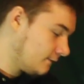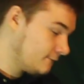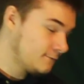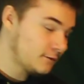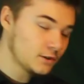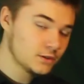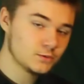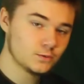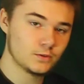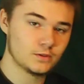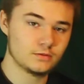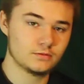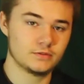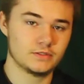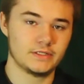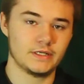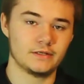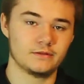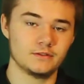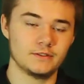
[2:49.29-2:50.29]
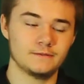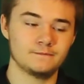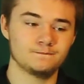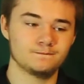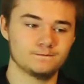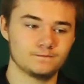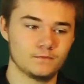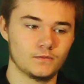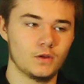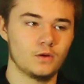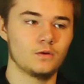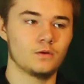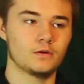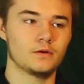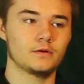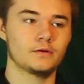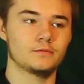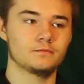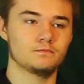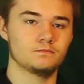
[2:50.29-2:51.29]
First world recycling,
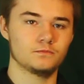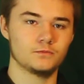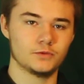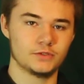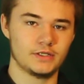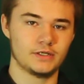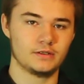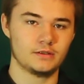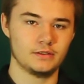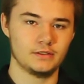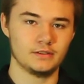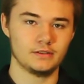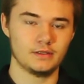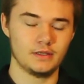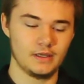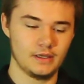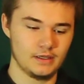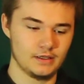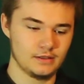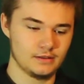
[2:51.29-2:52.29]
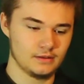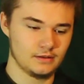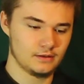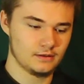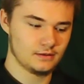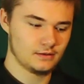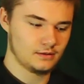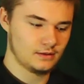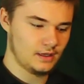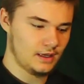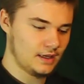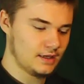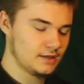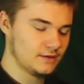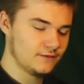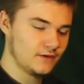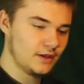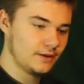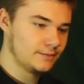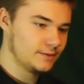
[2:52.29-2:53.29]
or recycling in a
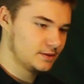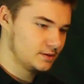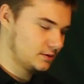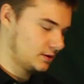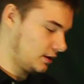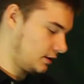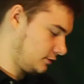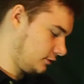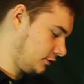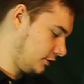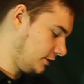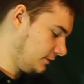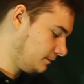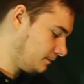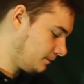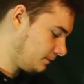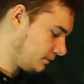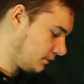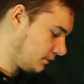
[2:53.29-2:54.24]
developed country,